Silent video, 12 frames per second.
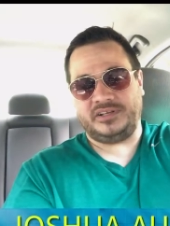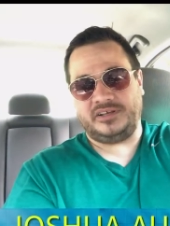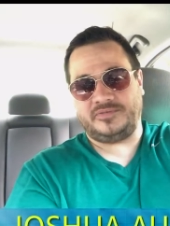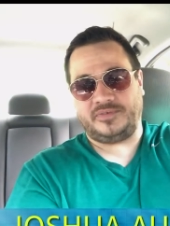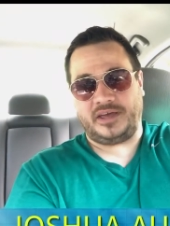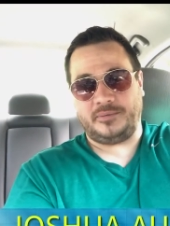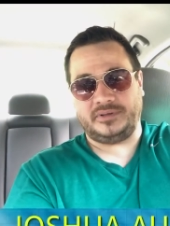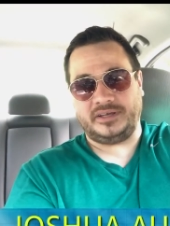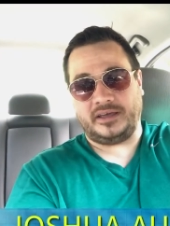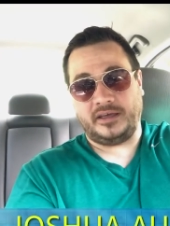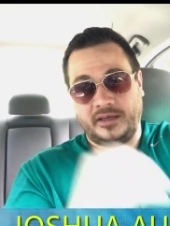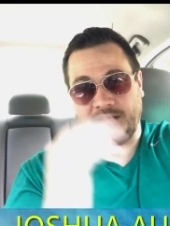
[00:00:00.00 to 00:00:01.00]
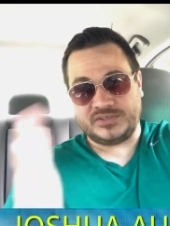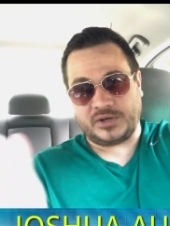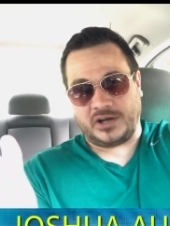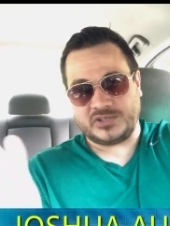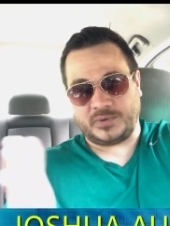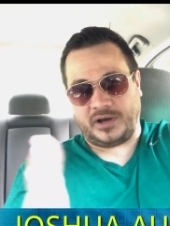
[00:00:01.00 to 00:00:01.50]
media family?
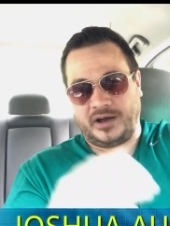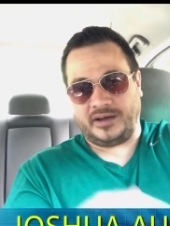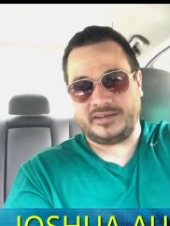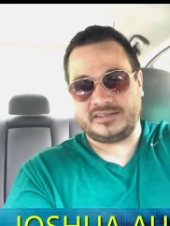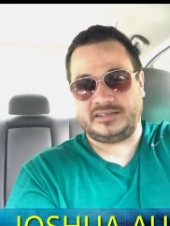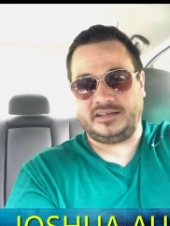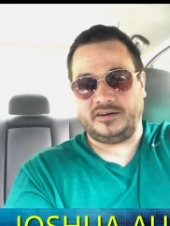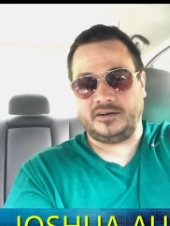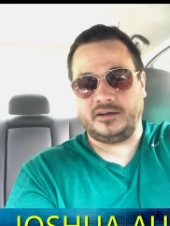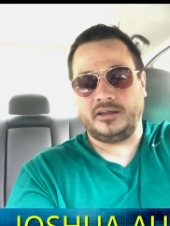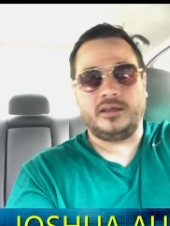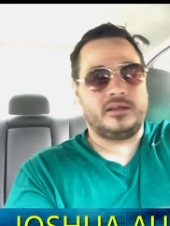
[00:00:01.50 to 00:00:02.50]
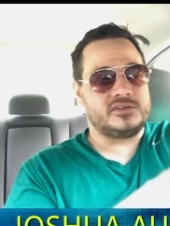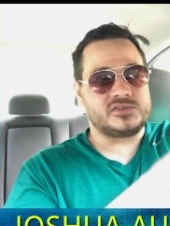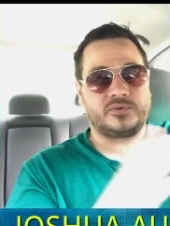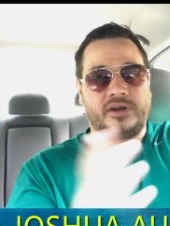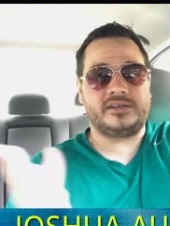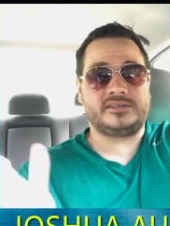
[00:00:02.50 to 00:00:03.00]
Joshua August here. It's
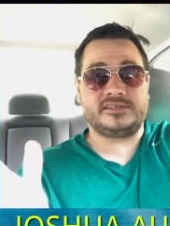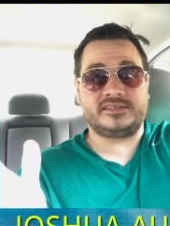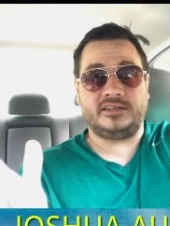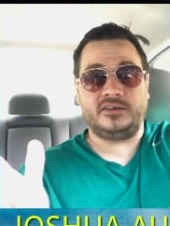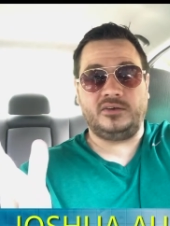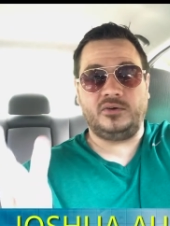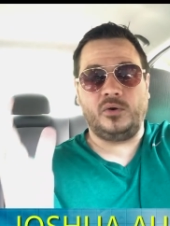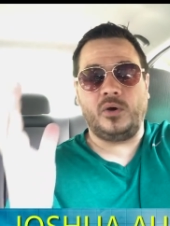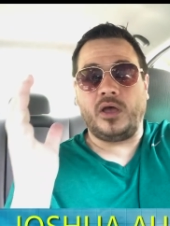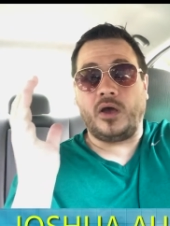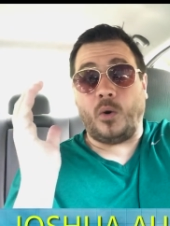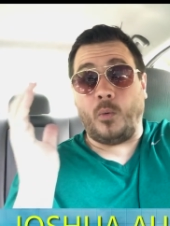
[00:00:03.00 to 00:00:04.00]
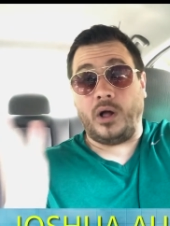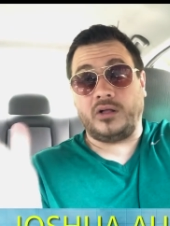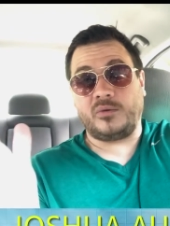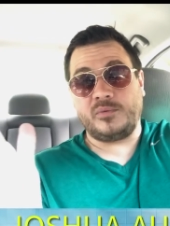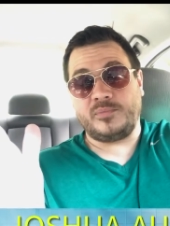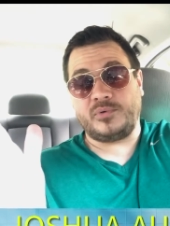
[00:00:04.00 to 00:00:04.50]
great to see you.
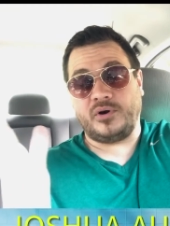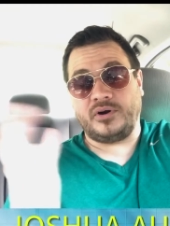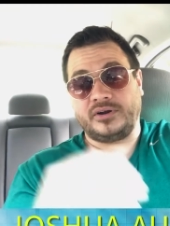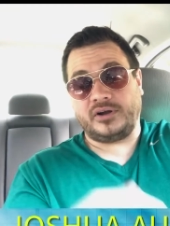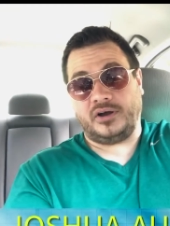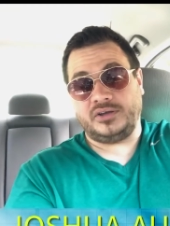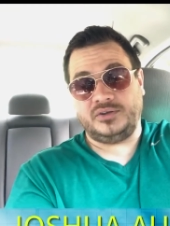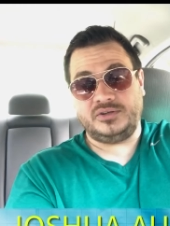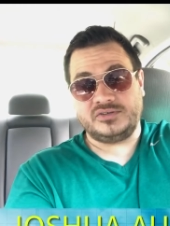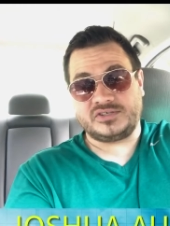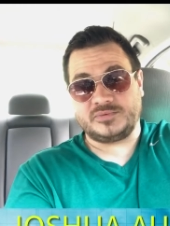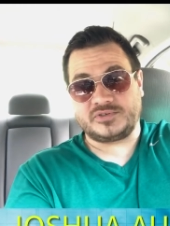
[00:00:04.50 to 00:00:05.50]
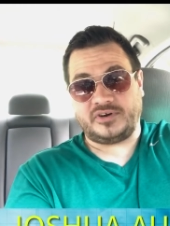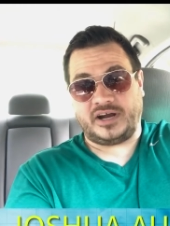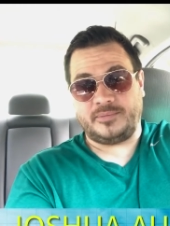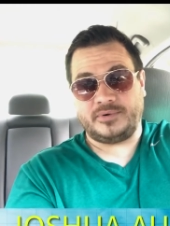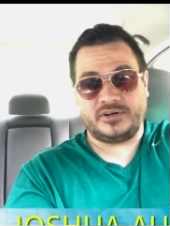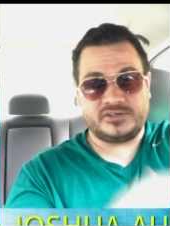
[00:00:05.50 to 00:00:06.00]
Welcome aboard, all you new
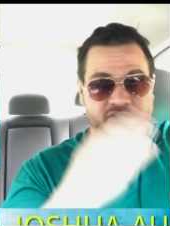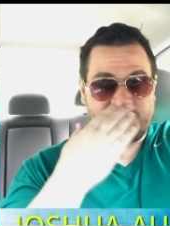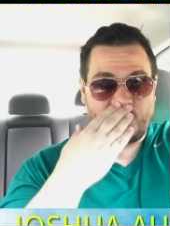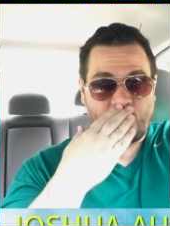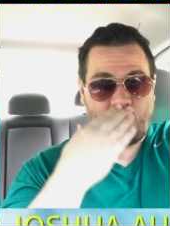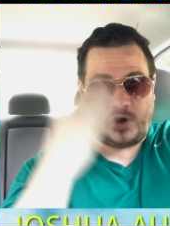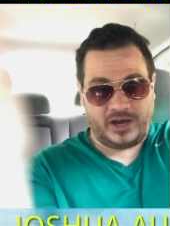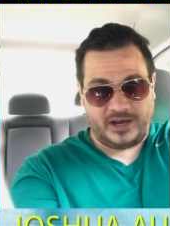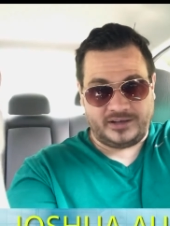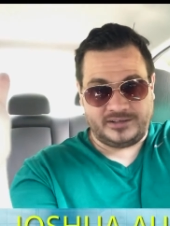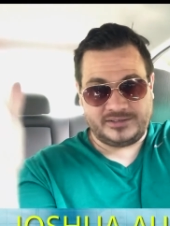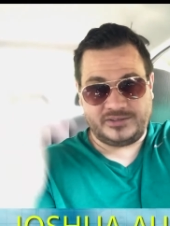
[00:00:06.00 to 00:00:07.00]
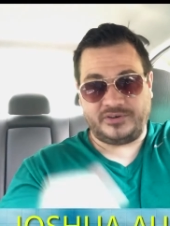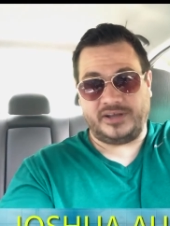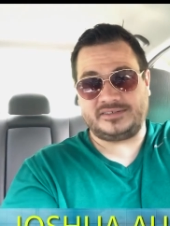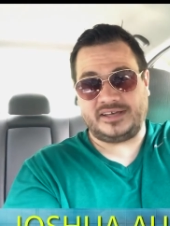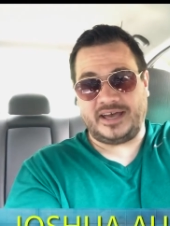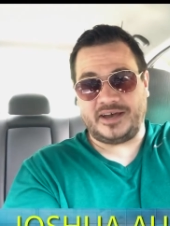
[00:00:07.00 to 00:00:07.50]
subscribers. Mwah,
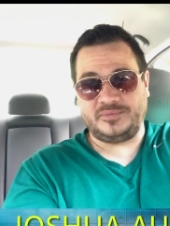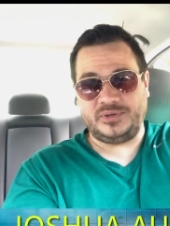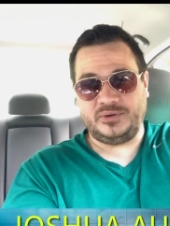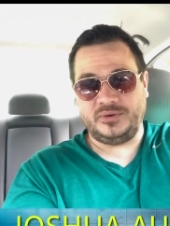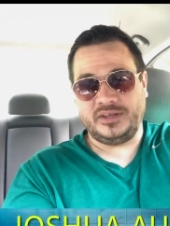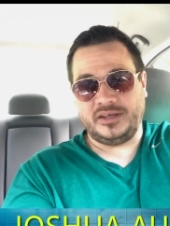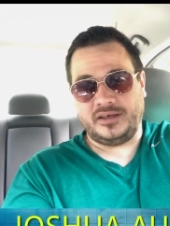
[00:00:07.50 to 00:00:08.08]
great to have you.